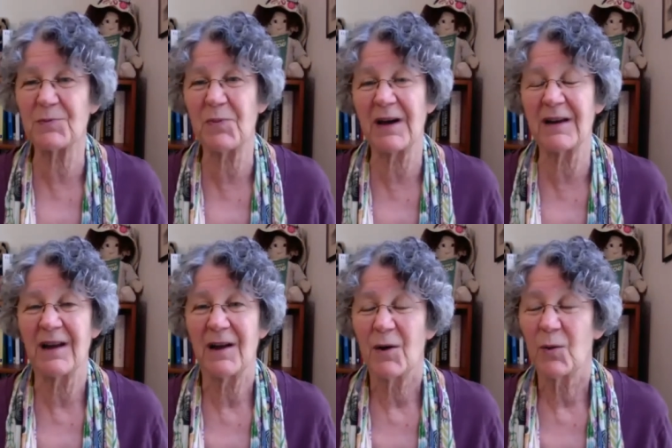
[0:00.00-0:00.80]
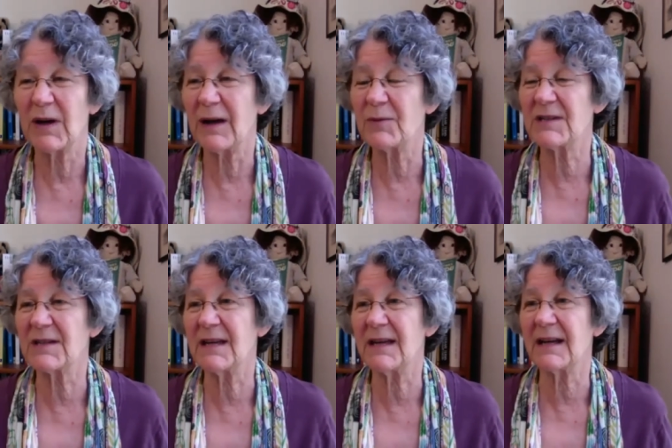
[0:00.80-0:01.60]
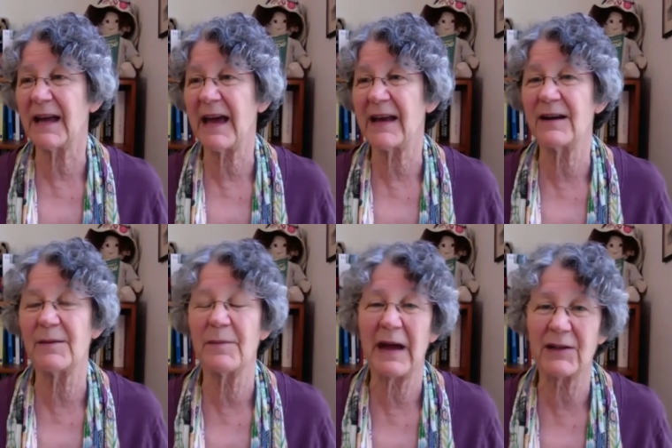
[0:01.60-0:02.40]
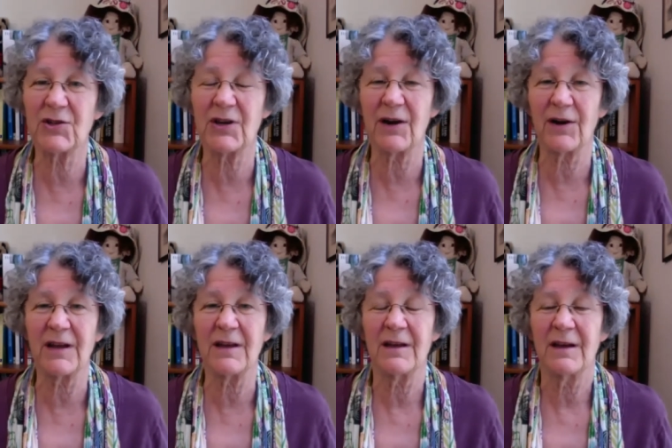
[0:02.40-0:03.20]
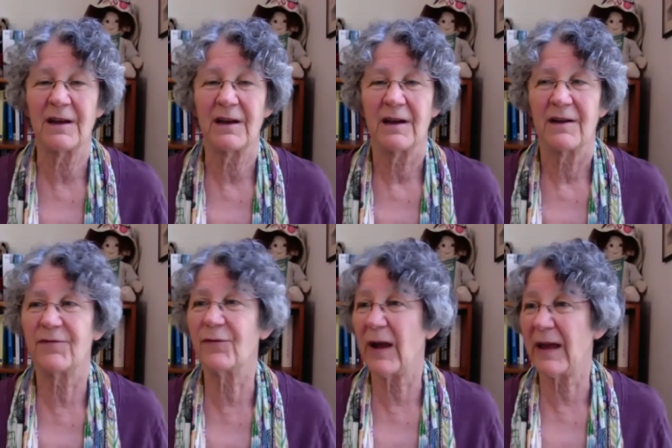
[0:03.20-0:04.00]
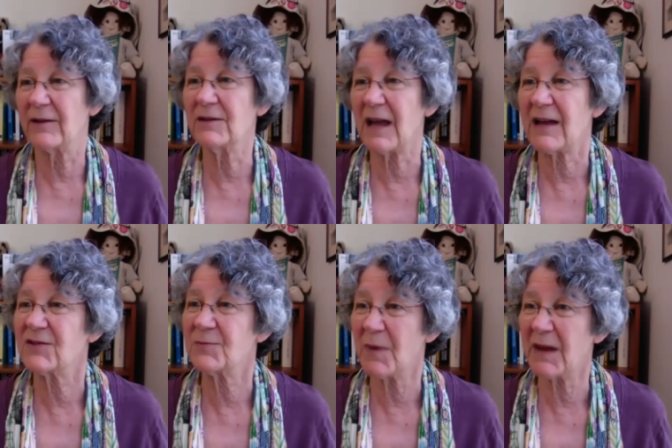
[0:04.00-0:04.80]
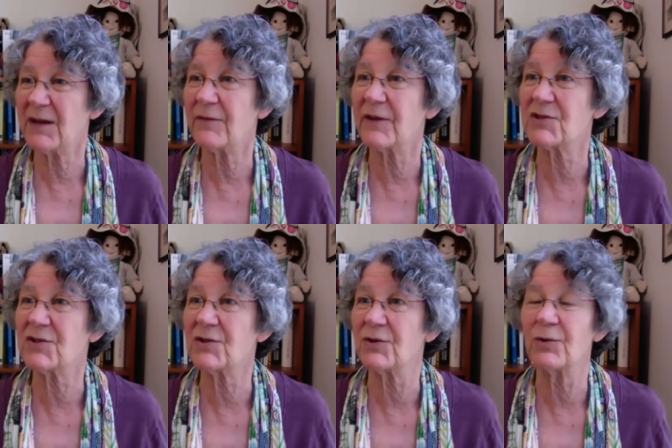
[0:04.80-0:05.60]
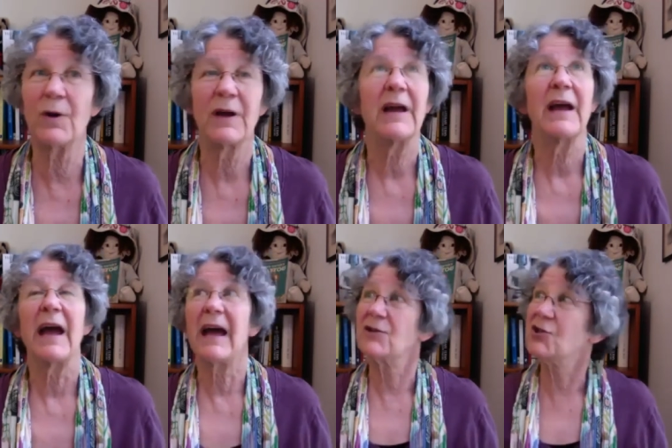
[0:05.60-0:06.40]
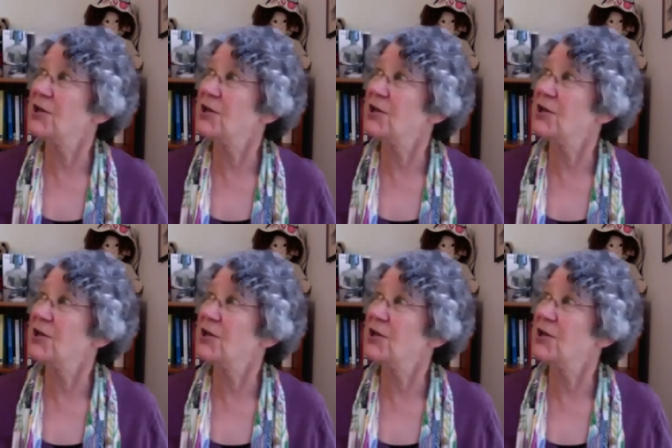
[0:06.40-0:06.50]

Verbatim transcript: but when I was a kid, I had an imaginary friend, as many of us do. And she